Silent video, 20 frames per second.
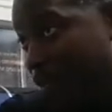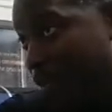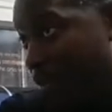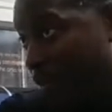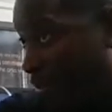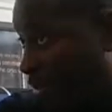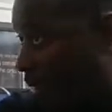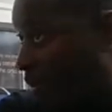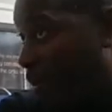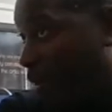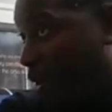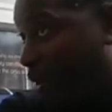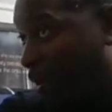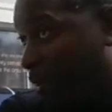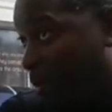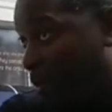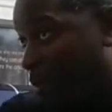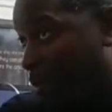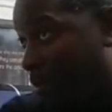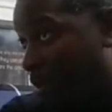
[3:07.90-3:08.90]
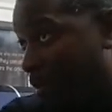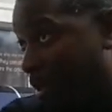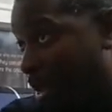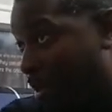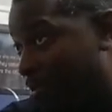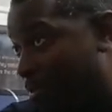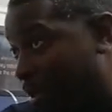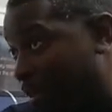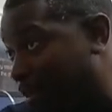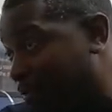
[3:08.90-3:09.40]
a part of the program that
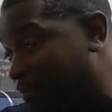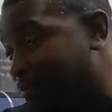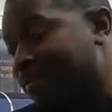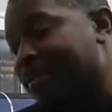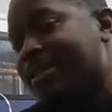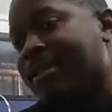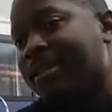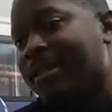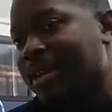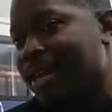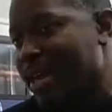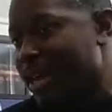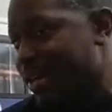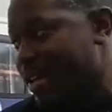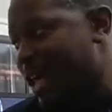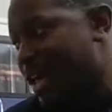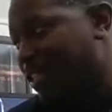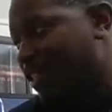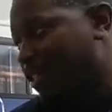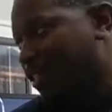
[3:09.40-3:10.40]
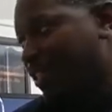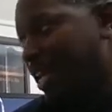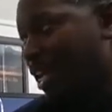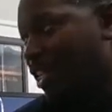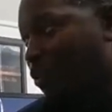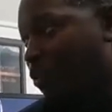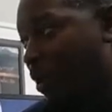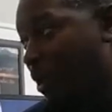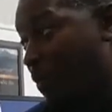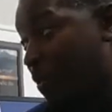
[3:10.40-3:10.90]
I'm in. And
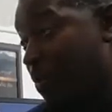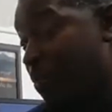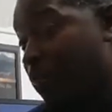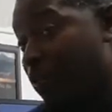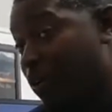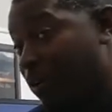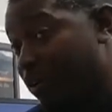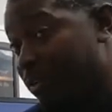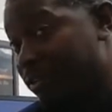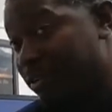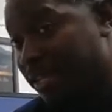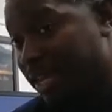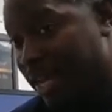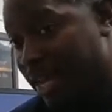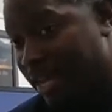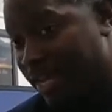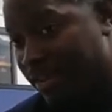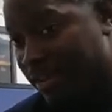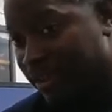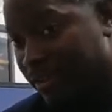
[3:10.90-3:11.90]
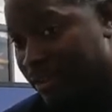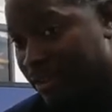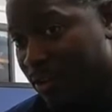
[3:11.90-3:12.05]
that's where people don't understand